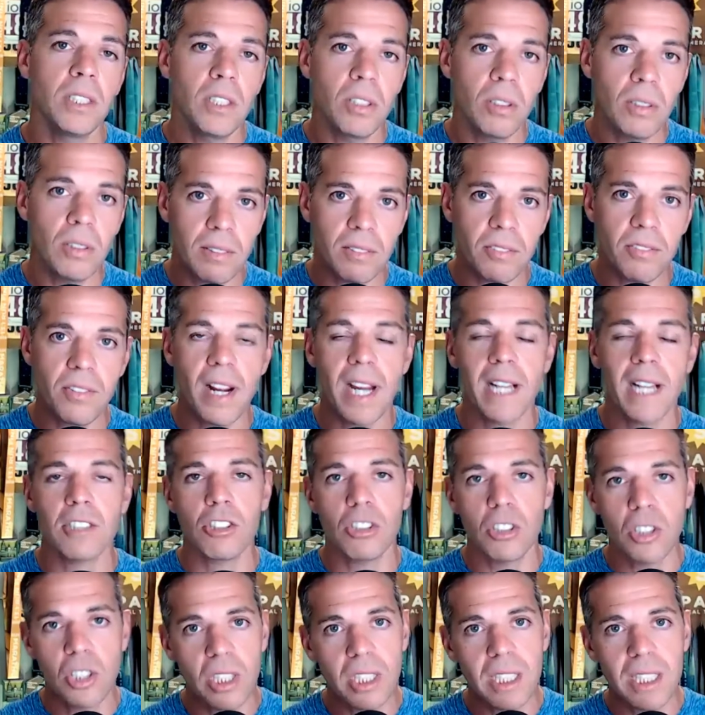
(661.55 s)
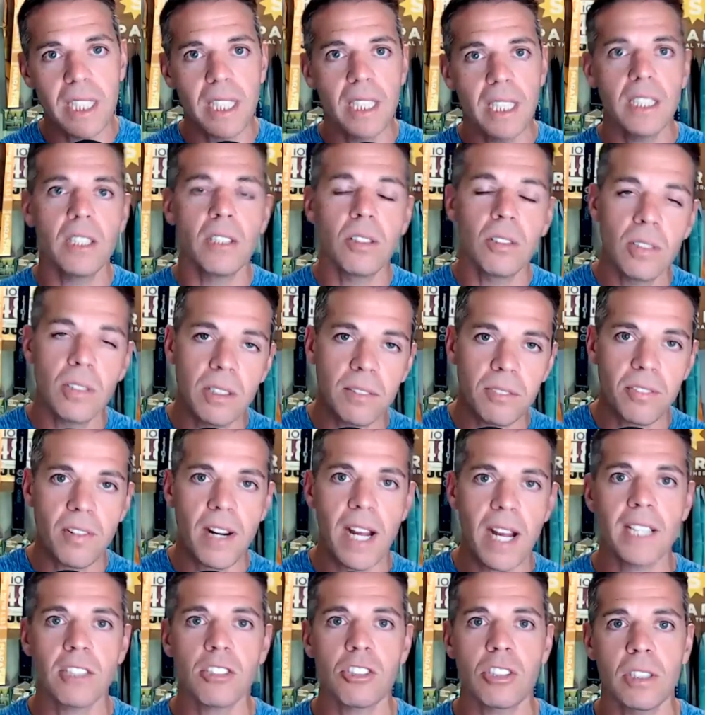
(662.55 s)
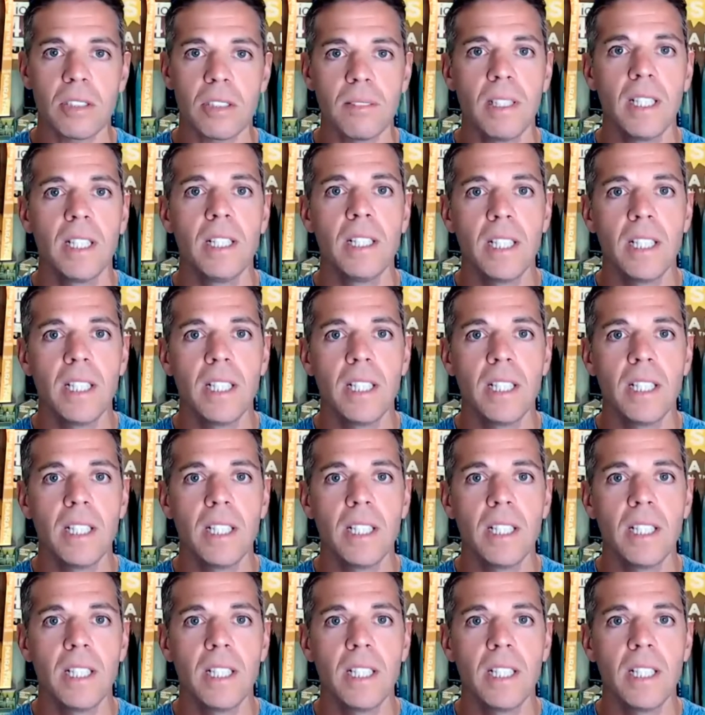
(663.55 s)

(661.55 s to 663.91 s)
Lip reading: You don't have fracture. Good thing you don't have fracture.